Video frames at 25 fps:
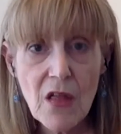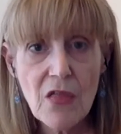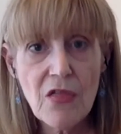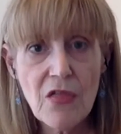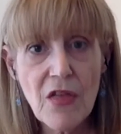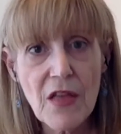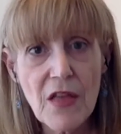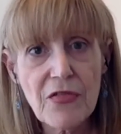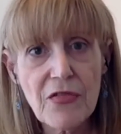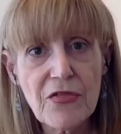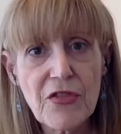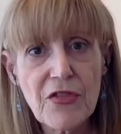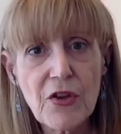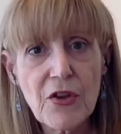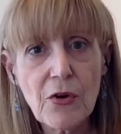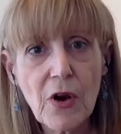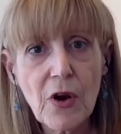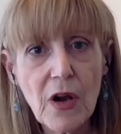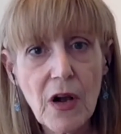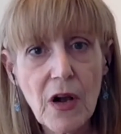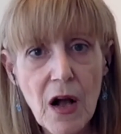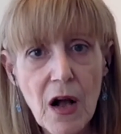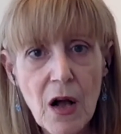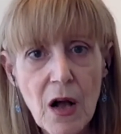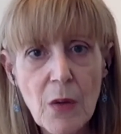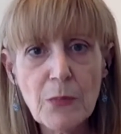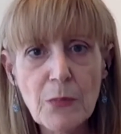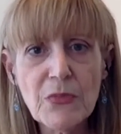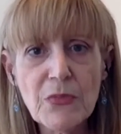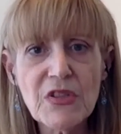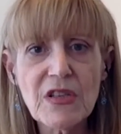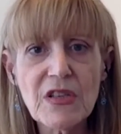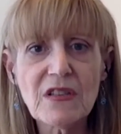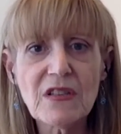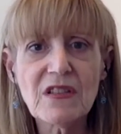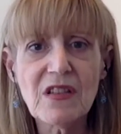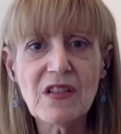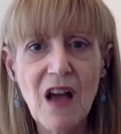that there
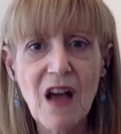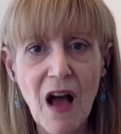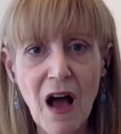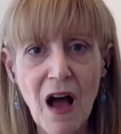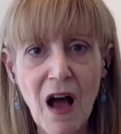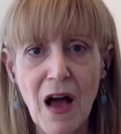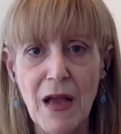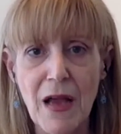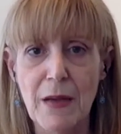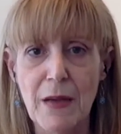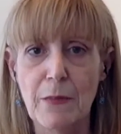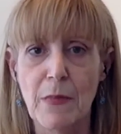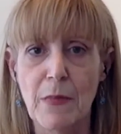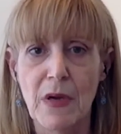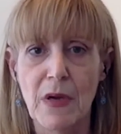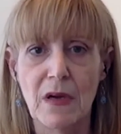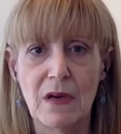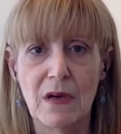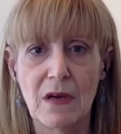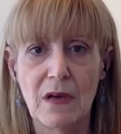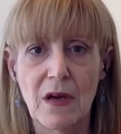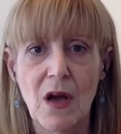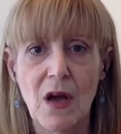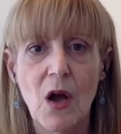comes a time